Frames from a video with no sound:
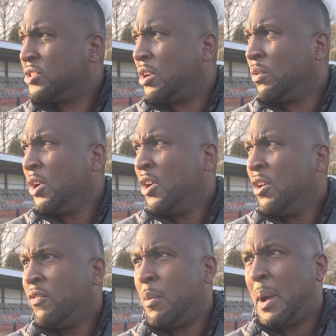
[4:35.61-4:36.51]
So,
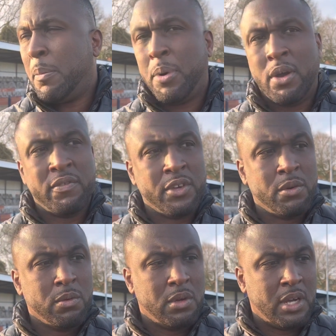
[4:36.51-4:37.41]
from our point of
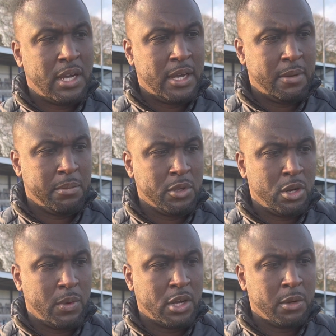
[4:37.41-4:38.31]
view, we're
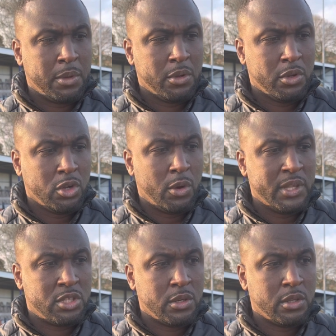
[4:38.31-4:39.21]
going to go
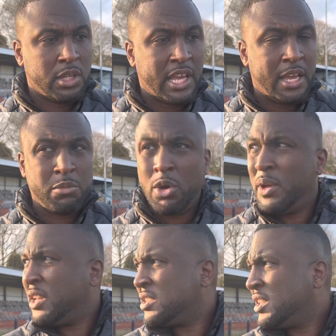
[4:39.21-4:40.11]
into the game
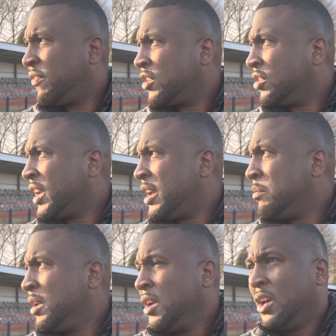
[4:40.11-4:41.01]
knowing it's a difficult game,
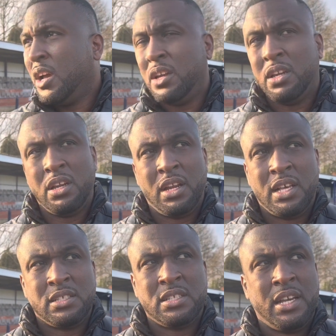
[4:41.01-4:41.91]
and
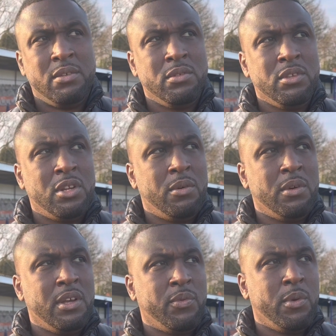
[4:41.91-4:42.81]
as I said,
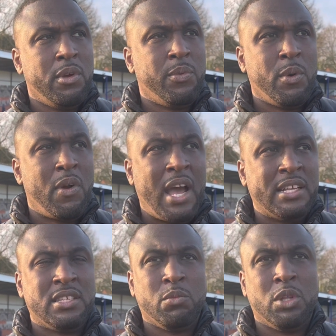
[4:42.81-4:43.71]
if we're right
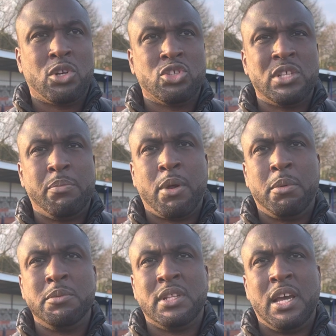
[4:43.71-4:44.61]
at it, we'll cause them
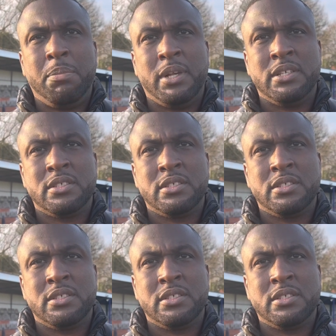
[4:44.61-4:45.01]
problems at their place.